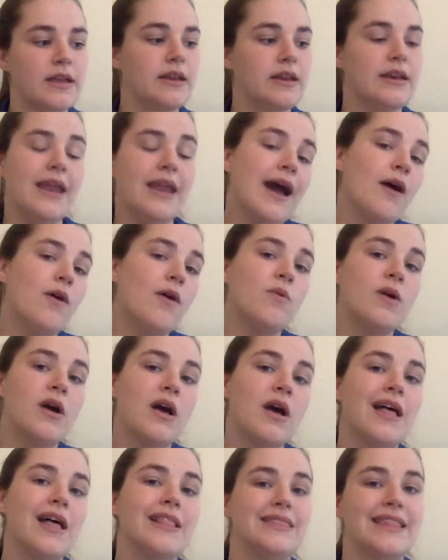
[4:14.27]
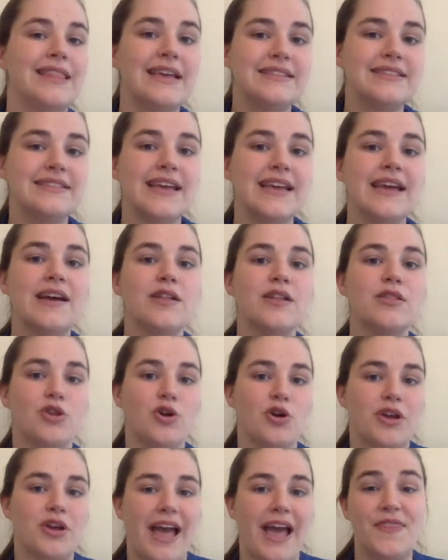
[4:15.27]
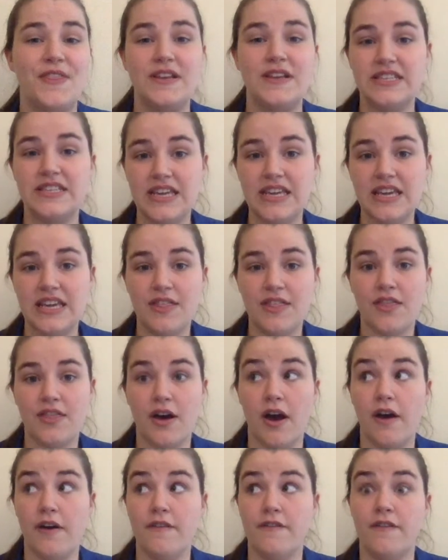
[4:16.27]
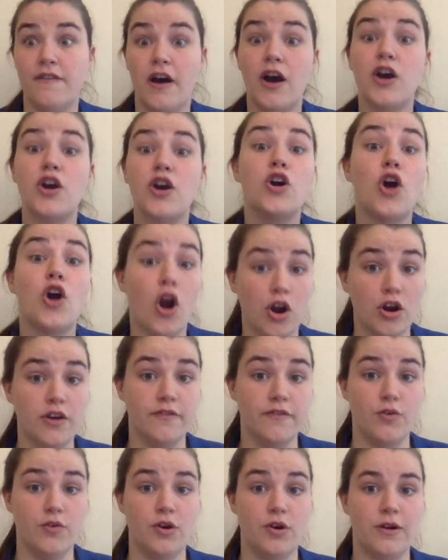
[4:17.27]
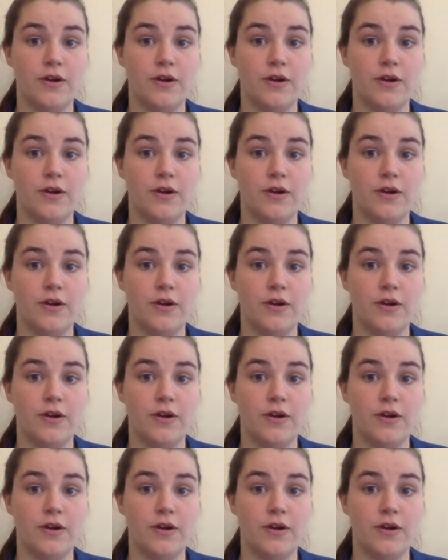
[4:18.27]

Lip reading: Now, let's take a look at the teeth of a carnivore.